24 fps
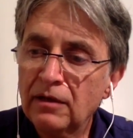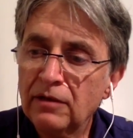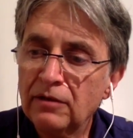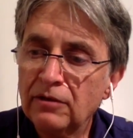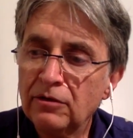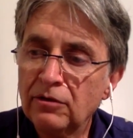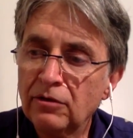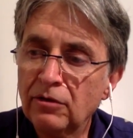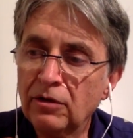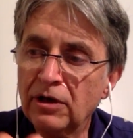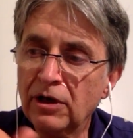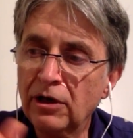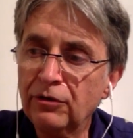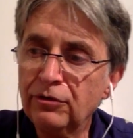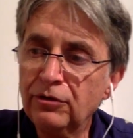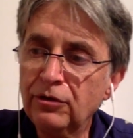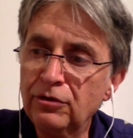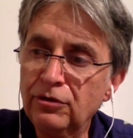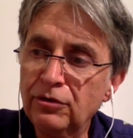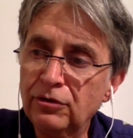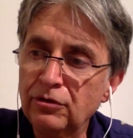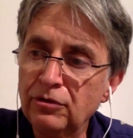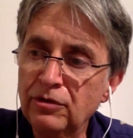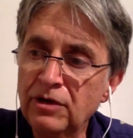So how do
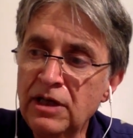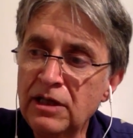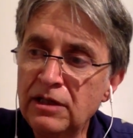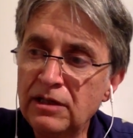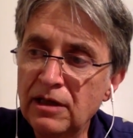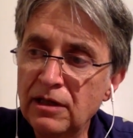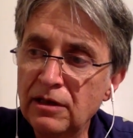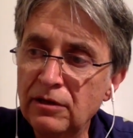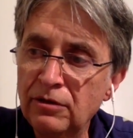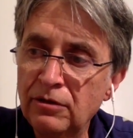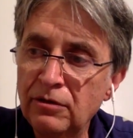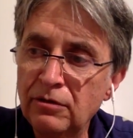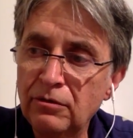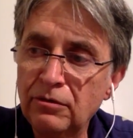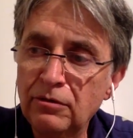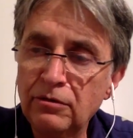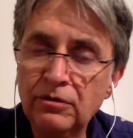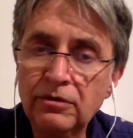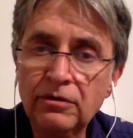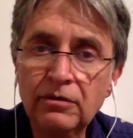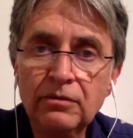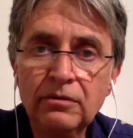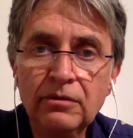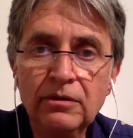you do it?
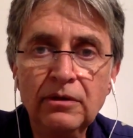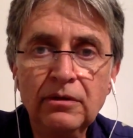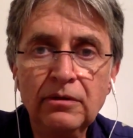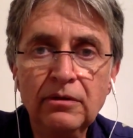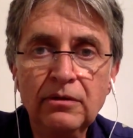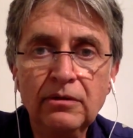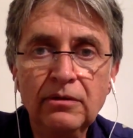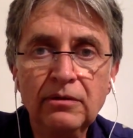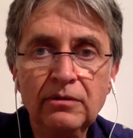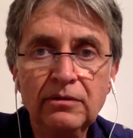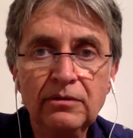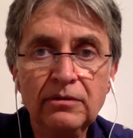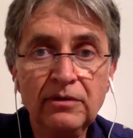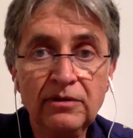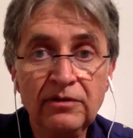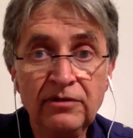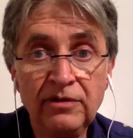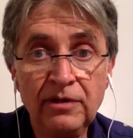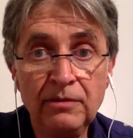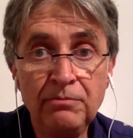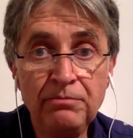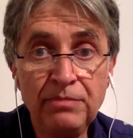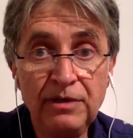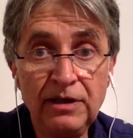You
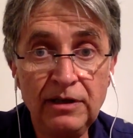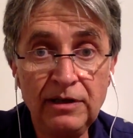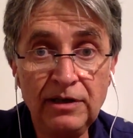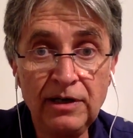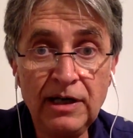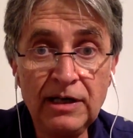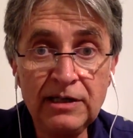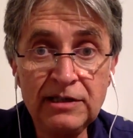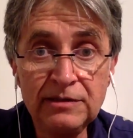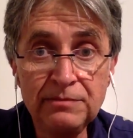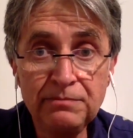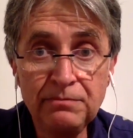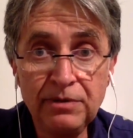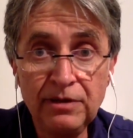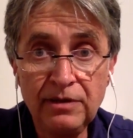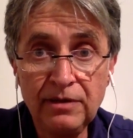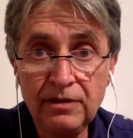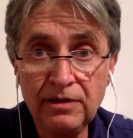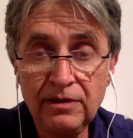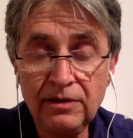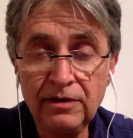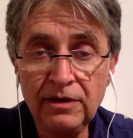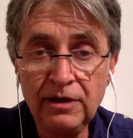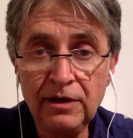simply grasp
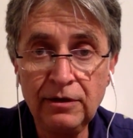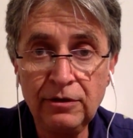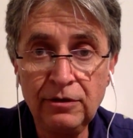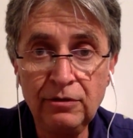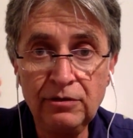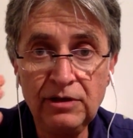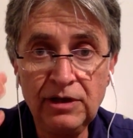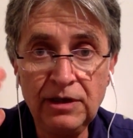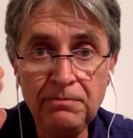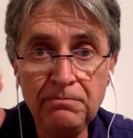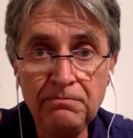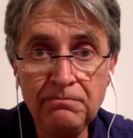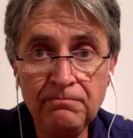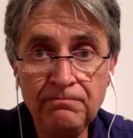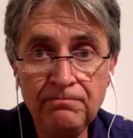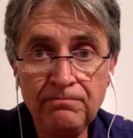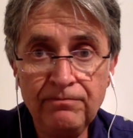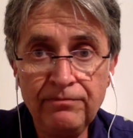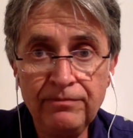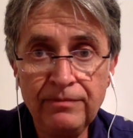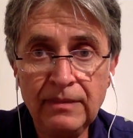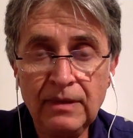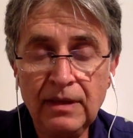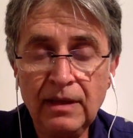the Q-tip
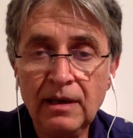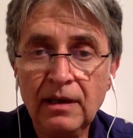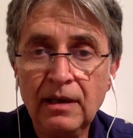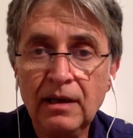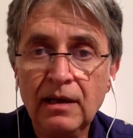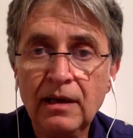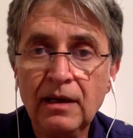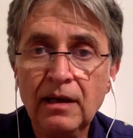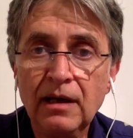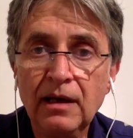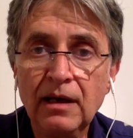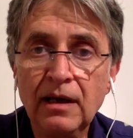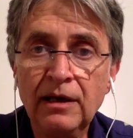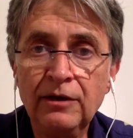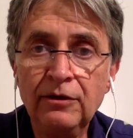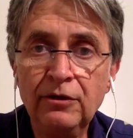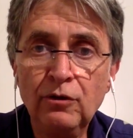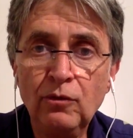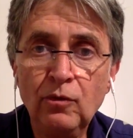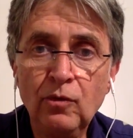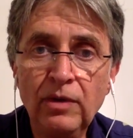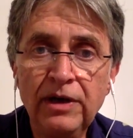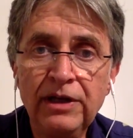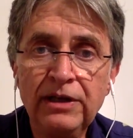and
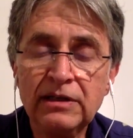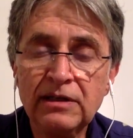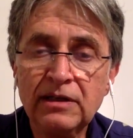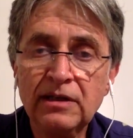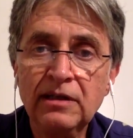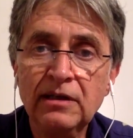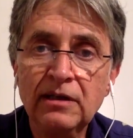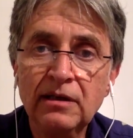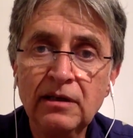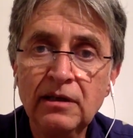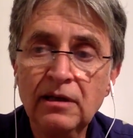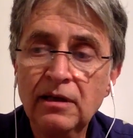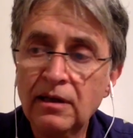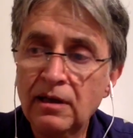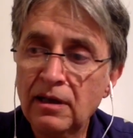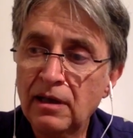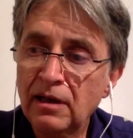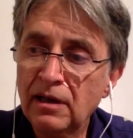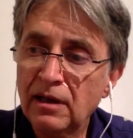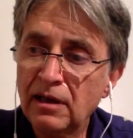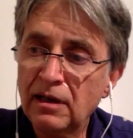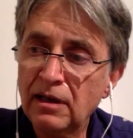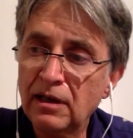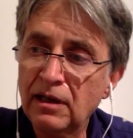you wet
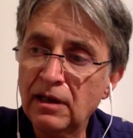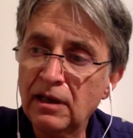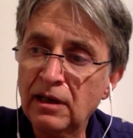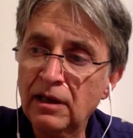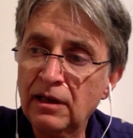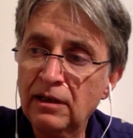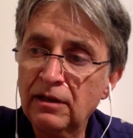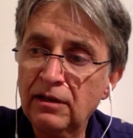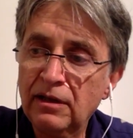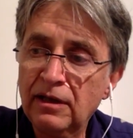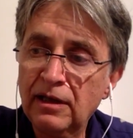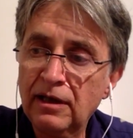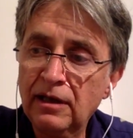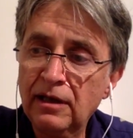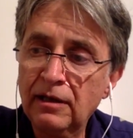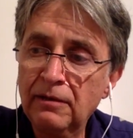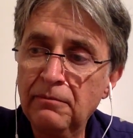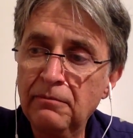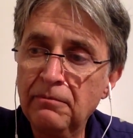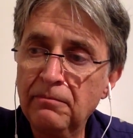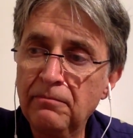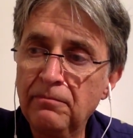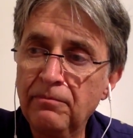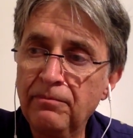in
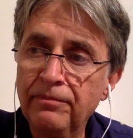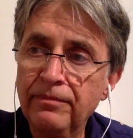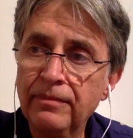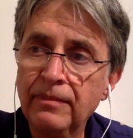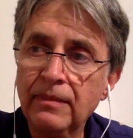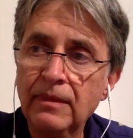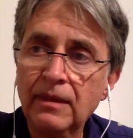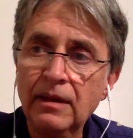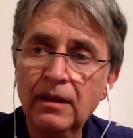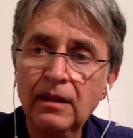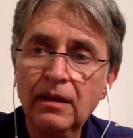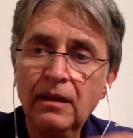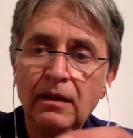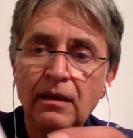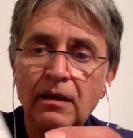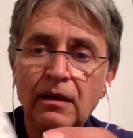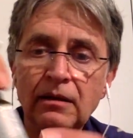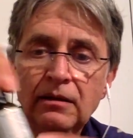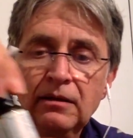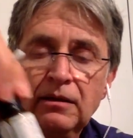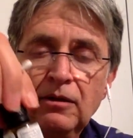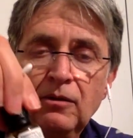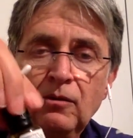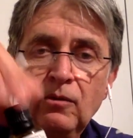the
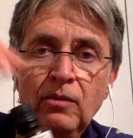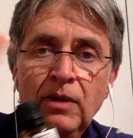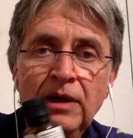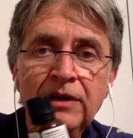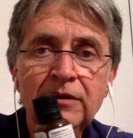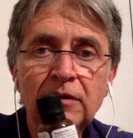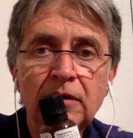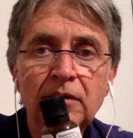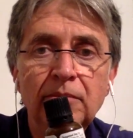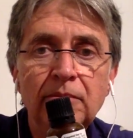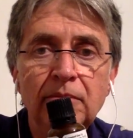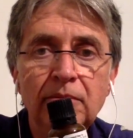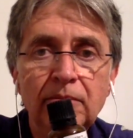one